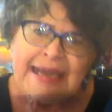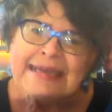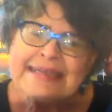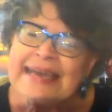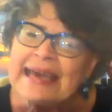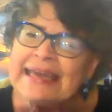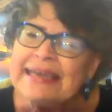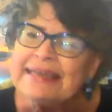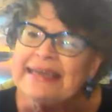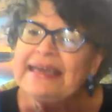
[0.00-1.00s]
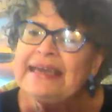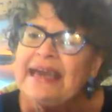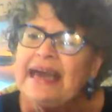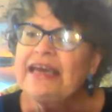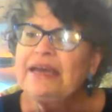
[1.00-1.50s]
Secondly,
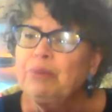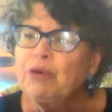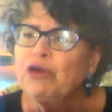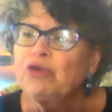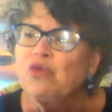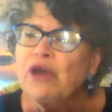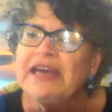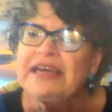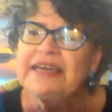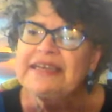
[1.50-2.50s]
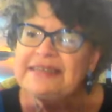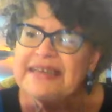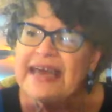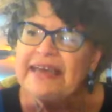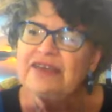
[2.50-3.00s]
an important way to
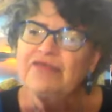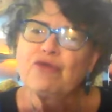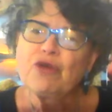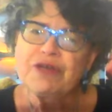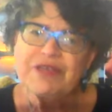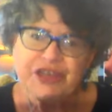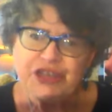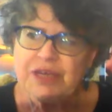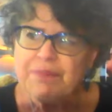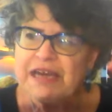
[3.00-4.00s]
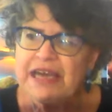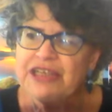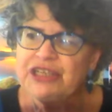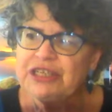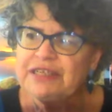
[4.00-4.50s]
contend for the sheep
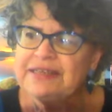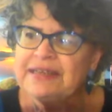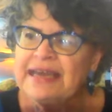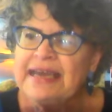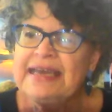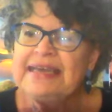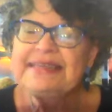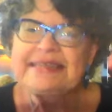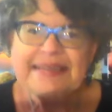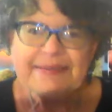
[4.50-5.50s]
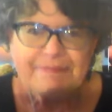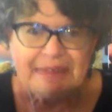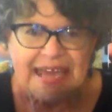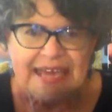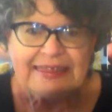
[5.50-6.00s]
nations is to
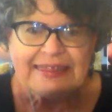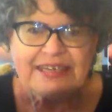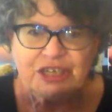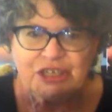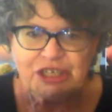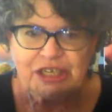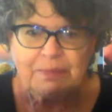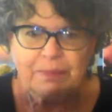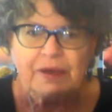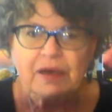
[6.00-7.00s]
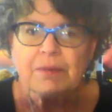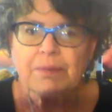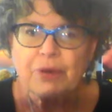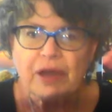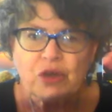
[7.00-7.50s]
make the sheep a
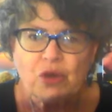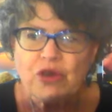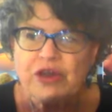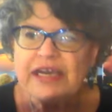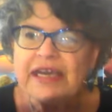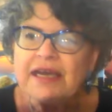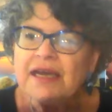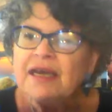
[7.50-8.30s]
priority.